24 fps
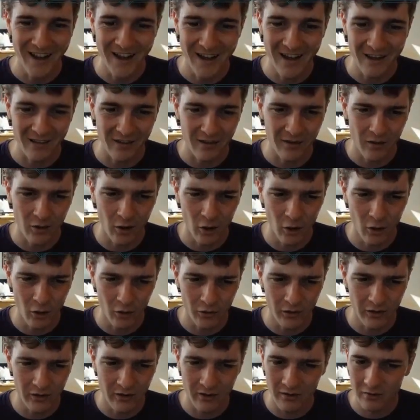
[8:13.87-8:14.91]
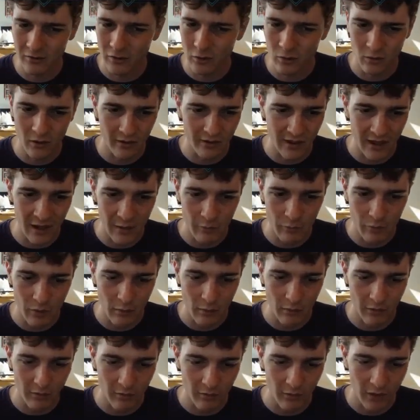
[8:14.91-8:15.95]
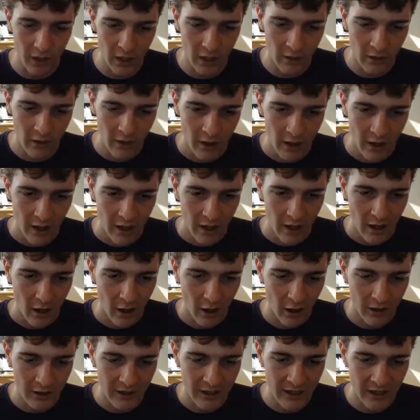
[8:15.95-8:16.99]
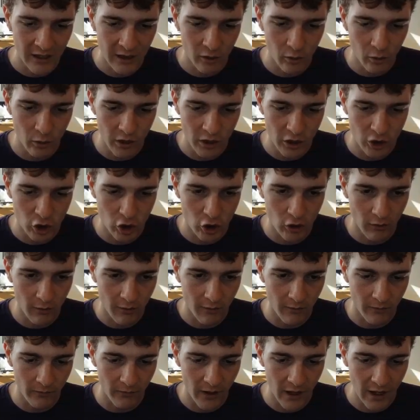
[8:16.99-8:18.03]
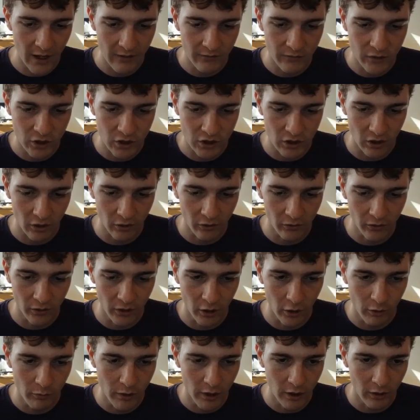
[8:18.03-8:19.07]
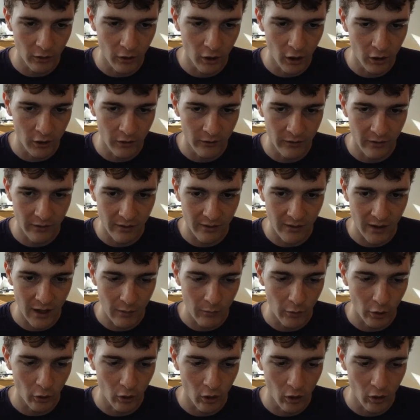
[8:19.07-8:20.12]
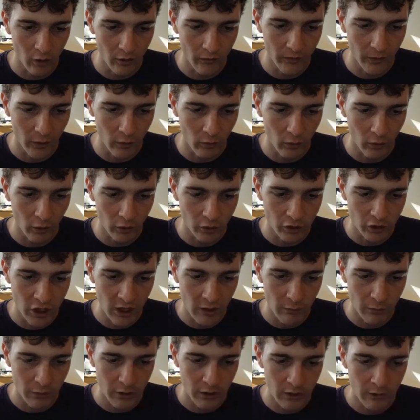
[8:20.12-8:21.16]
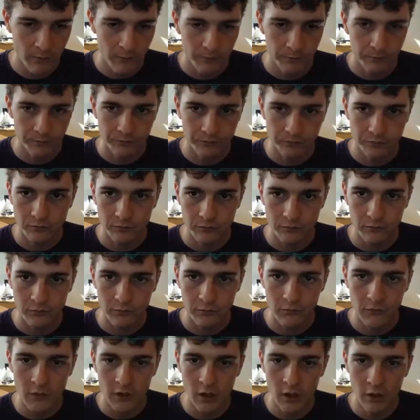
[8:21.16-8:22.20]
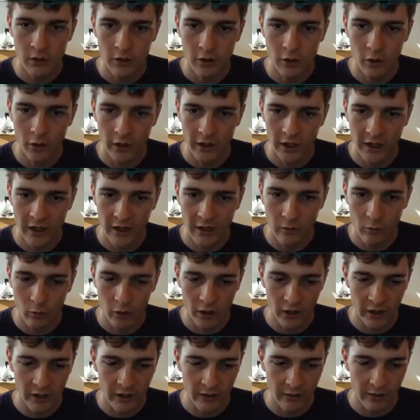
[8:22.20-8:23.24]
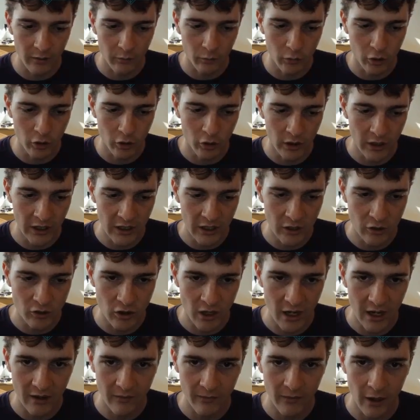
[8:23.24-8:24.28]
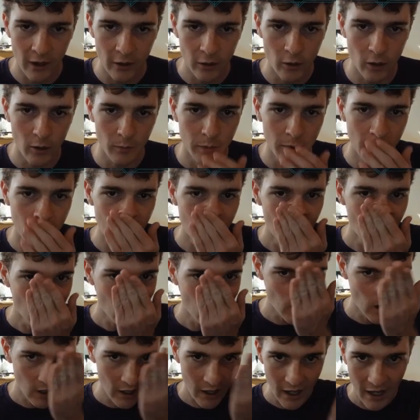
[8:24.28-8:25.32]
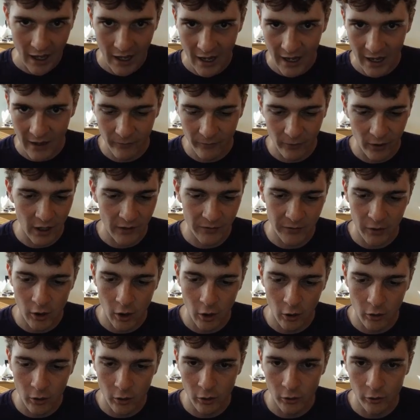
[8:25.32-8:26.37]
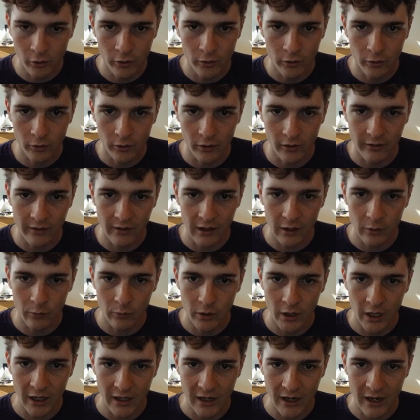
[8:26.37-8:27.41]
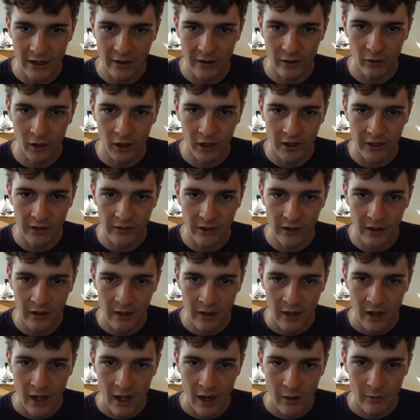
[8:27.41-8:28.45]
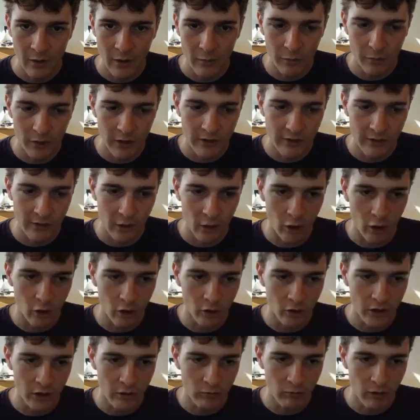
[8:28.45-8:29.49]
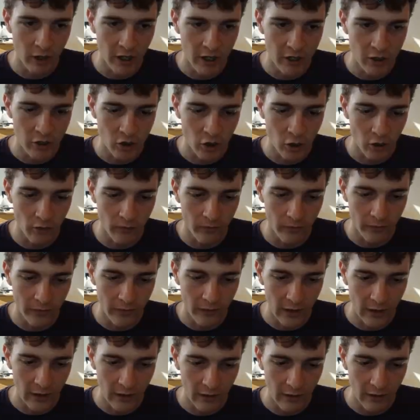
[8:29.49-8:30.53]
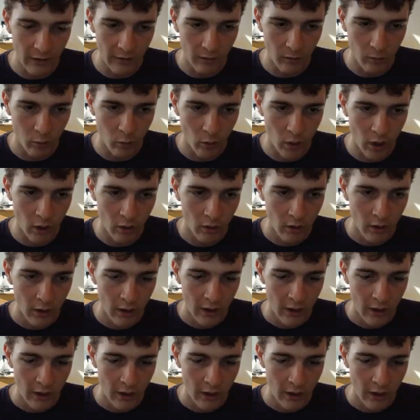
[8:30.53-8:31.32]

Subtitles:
So let's do the same premise over here. Our king and queen should survive just a little bit longer this time, along with our royal champion. Going in, we're going to get some good E-Drag value up here. I forgot the Coco Loon. Looks like we got kind of lucky there. I'm going to place an early Rage over there as well.